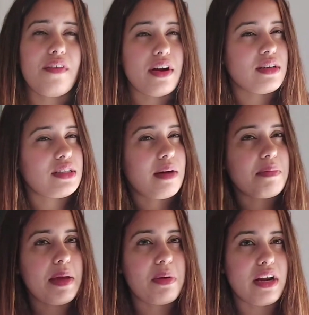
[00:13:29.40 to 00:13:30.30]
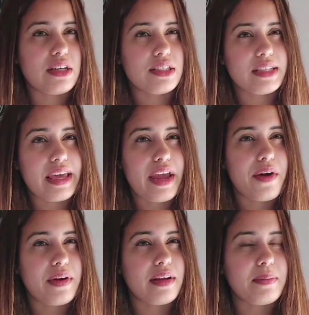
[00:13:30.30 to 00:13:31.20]
when some people are
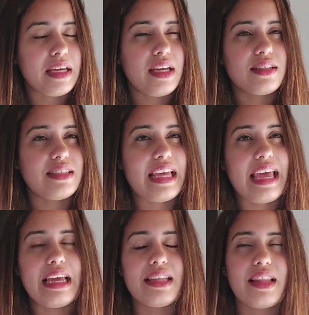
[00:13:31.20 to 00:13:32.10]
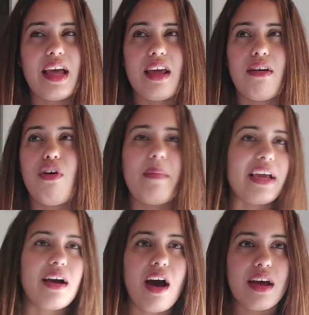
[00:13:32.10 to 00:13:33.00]
scaring me, saying that, oh
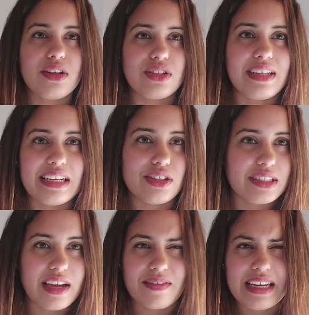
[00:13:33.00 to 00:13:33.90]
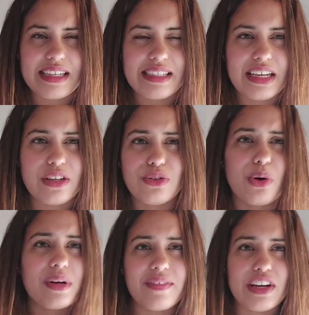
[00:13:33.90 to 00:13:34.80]
my god, you should get yourself tested, you
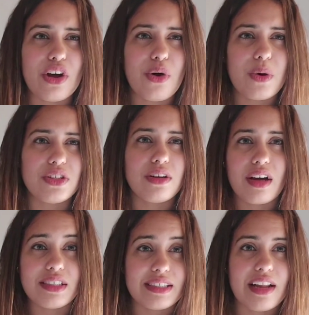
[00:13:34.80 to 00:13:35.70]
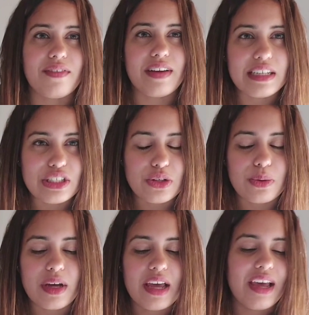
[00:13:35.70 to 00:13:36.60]
don't even know what you got yourself
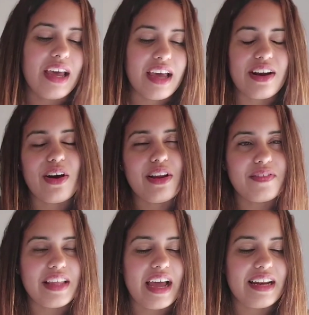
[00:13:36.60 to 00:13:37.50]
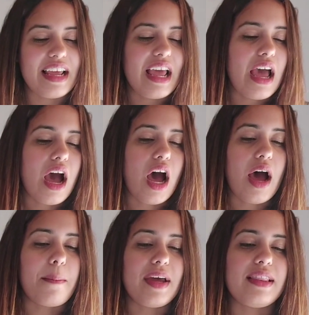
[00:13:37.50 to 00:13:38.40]
into, and all of that.
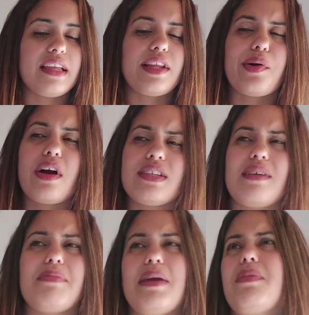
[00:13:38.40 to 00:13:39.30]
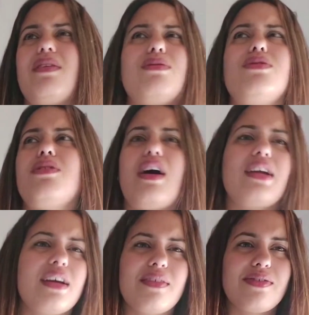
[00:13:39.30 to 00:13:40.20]
And then there are some people who do
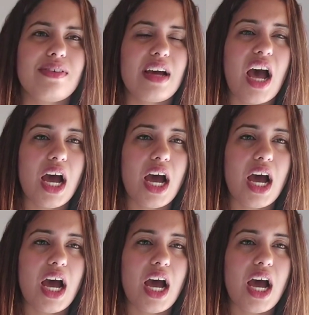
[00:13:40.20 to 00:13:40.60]
not give.